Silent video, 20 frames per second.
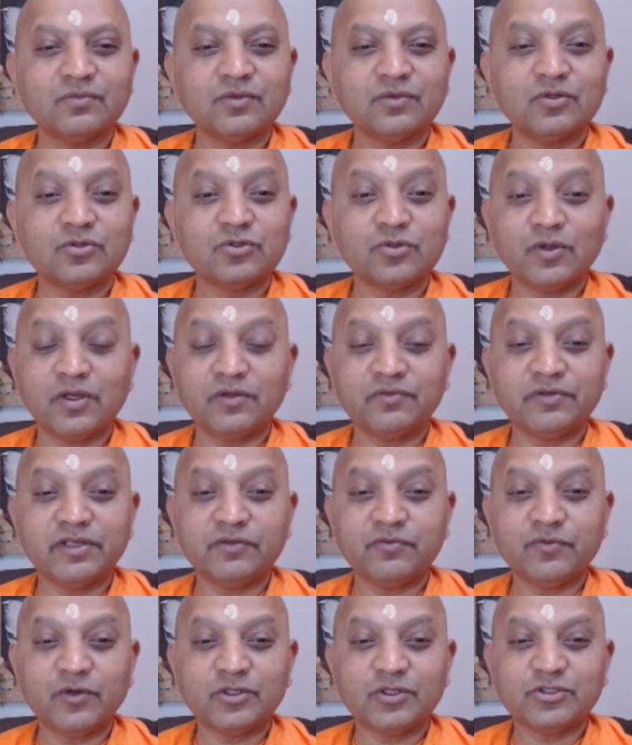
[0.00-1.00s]
So you are very
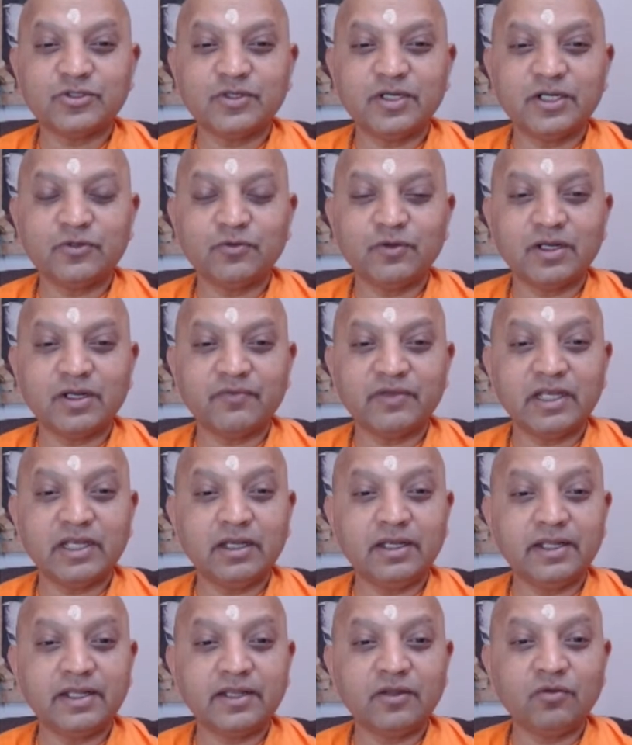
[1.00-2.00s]
fortunate, you are very
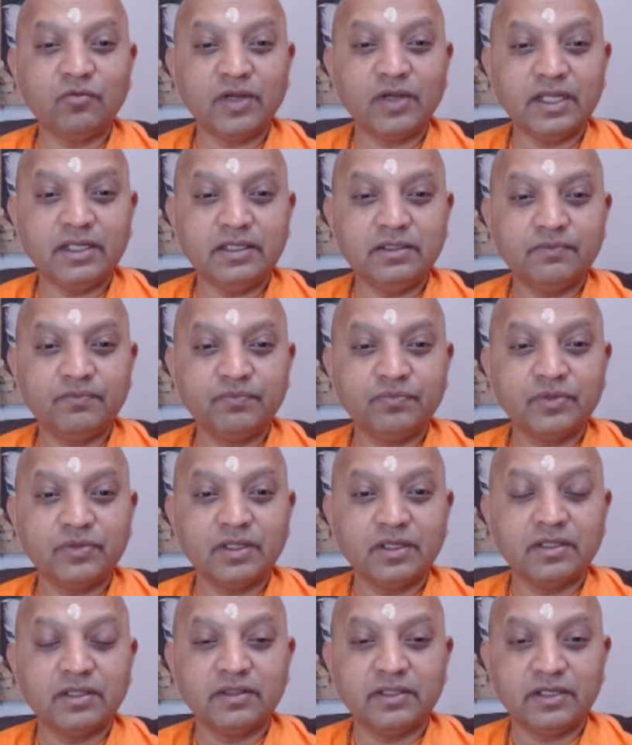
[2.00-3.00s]
lucky. Why?
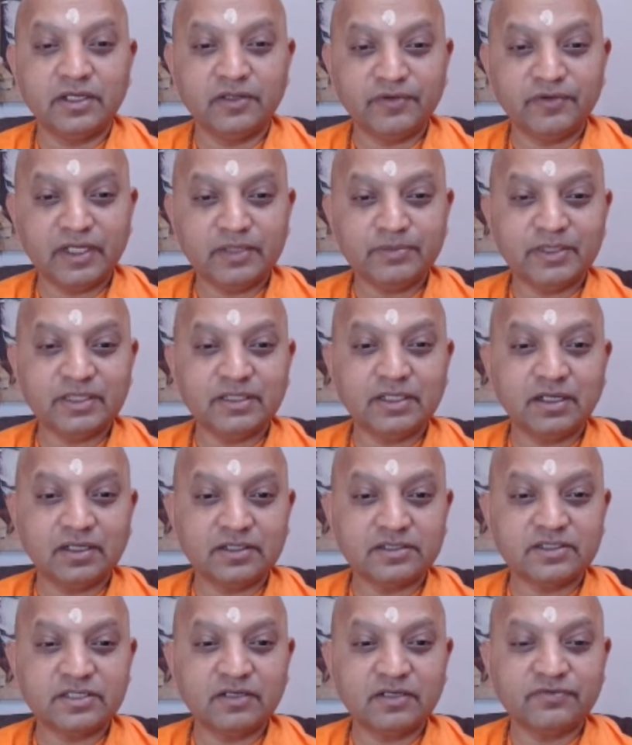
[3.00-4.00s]
The Divine Mother
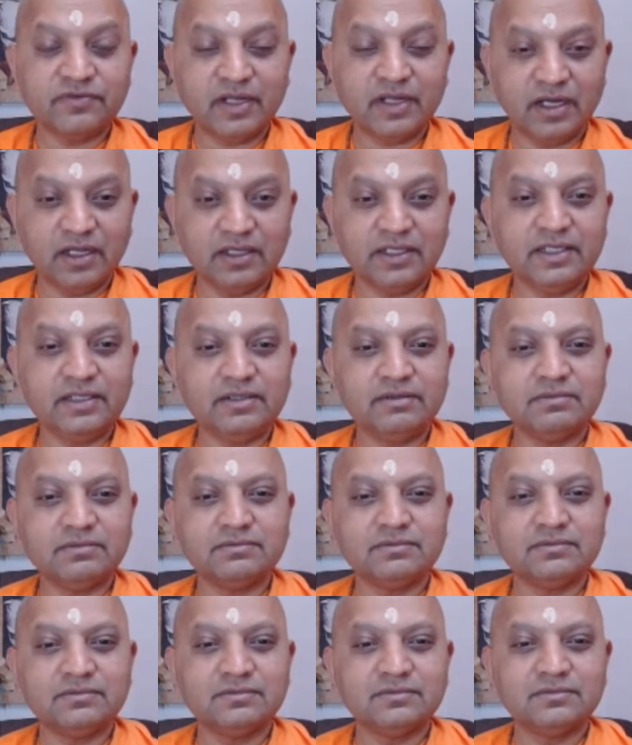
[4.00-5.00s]
herself, Kali,
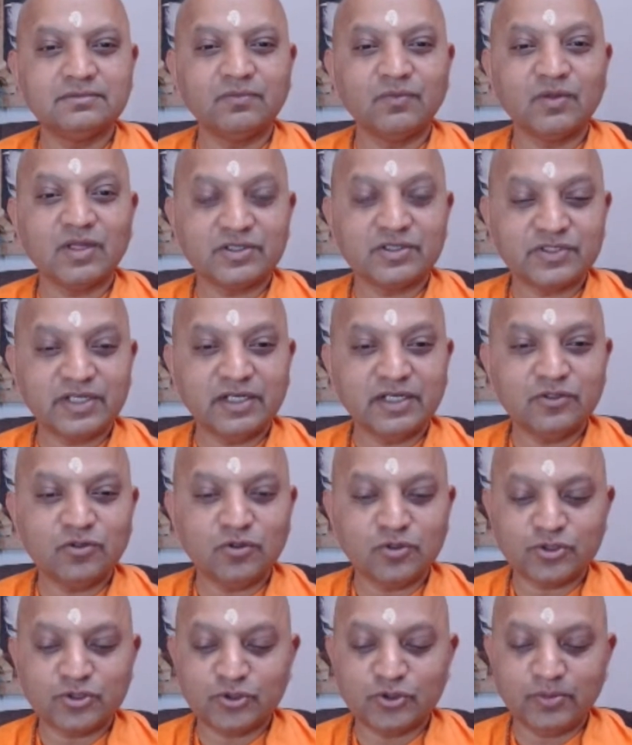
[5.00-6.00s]
sent
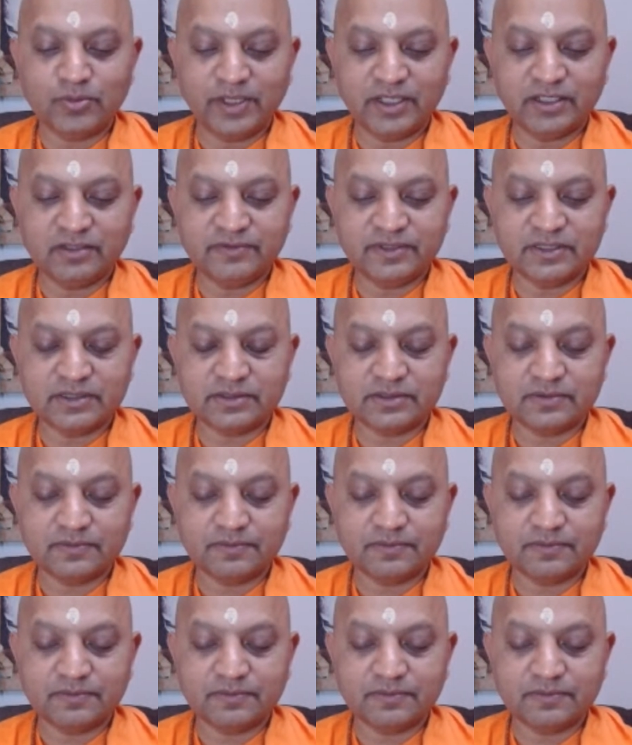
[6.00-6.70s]
those two Bhairavas,